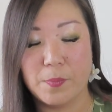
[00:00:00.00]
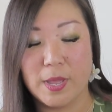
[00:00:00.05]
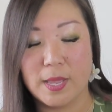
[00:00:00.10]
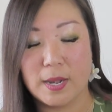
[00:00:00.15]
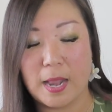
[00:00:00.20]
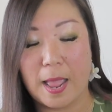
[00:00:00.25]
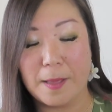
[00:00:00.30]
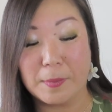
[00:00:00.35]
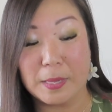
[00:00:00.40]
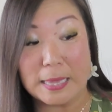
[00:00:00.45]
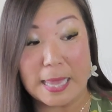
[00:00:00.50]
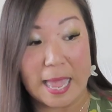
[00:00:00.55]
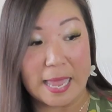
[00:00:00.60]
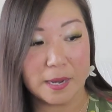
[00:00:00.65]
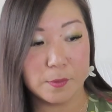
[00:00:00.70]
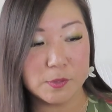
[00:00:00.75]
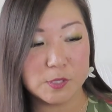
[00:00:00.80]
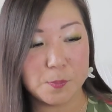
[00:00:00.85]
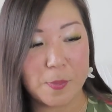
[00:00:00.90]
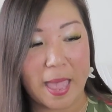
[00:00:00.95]
but I'm glad
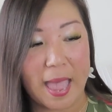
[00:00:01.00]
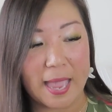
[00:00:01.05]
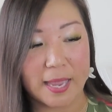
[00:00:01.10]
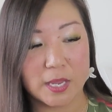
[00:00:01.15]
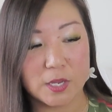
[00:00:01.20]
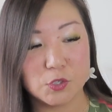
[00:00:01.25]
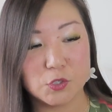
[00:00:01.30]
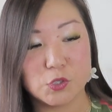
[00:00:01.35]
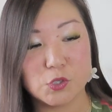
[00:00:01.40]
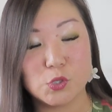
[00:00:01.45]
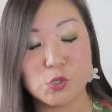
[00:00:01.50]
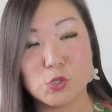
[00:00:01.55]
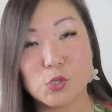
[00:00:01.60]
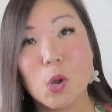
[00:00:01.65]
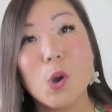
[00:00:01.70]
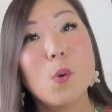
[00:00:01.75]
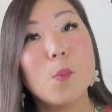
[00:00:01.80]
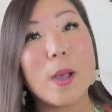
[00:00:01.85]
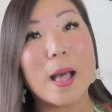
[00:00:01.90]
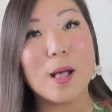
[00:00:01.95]
it was packaged
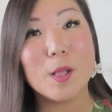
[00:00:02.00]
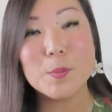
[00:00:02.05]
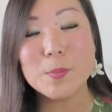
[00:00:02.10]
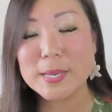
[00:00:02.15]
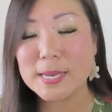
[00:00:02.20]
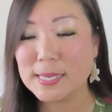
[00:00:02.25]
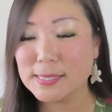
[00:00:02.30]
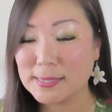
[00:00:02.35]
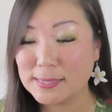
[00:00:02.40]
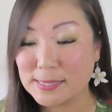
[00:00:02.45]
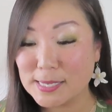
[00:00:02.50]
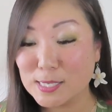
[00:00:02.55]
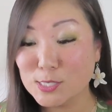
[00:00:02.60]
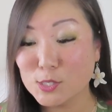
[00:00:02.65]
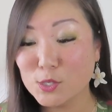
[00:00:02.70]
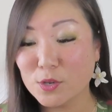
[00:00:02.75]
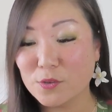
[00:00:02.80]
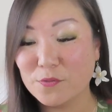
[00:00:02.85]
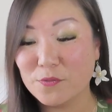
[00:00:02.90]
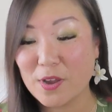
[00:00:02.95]
so well because it does
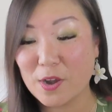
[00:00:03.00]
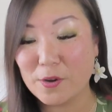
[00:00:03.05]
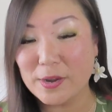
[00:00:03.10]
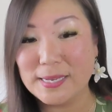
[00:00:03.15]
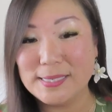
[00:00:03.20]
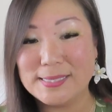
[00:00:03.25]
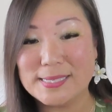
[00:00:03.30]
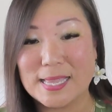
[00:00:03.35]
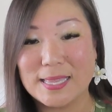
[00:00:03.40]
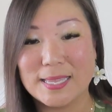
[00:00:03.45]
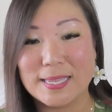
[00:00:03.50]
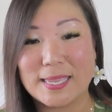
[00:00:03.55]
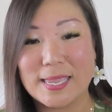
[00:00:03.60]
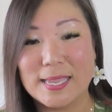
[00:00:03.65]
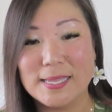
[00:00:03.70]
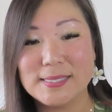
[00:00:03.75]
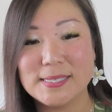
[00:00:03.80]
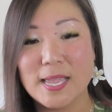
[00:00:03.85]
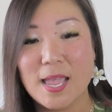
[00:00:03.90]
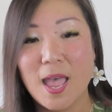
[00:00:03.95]
look very
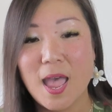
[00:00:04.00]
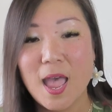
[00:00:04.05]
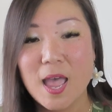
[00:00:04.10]
delicate.